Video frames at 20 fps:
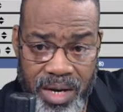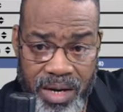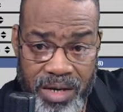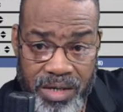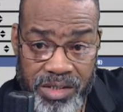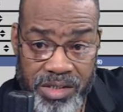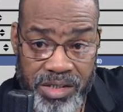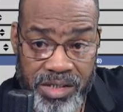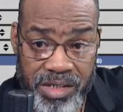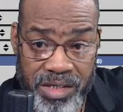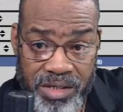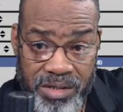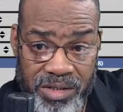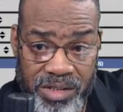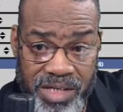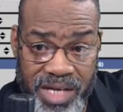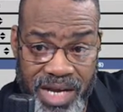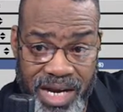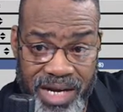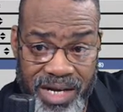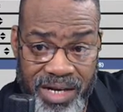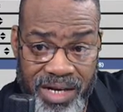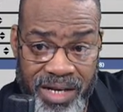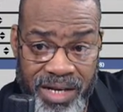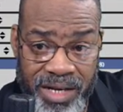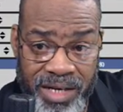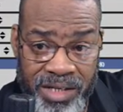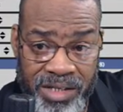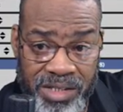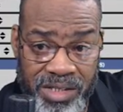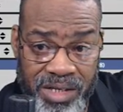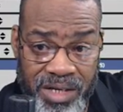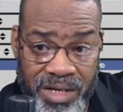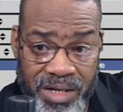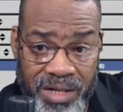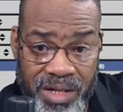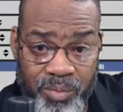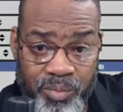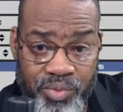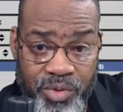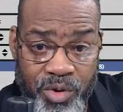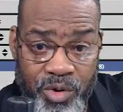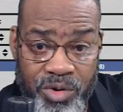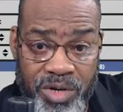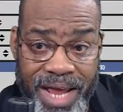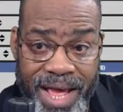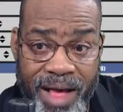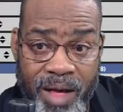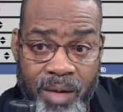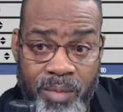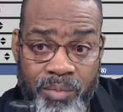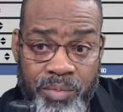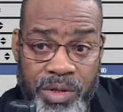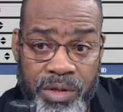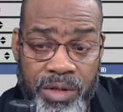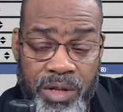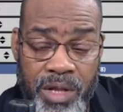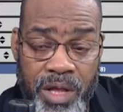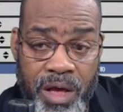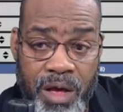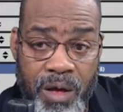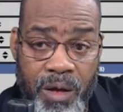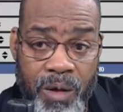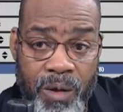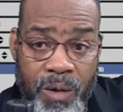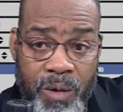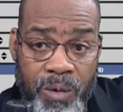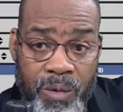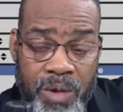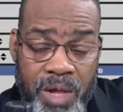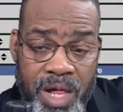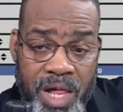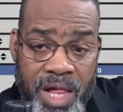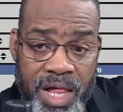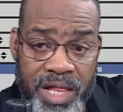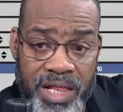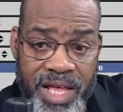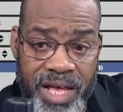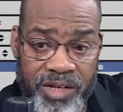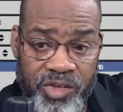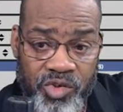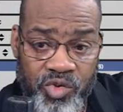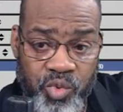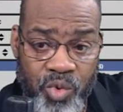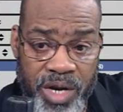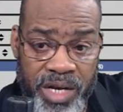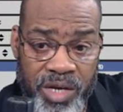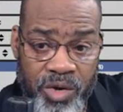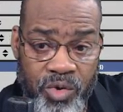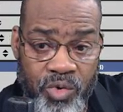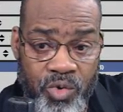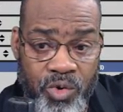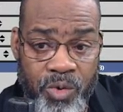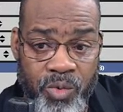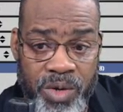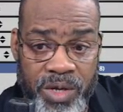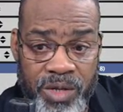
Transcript: still stayed in it until it broke down below that 20 or we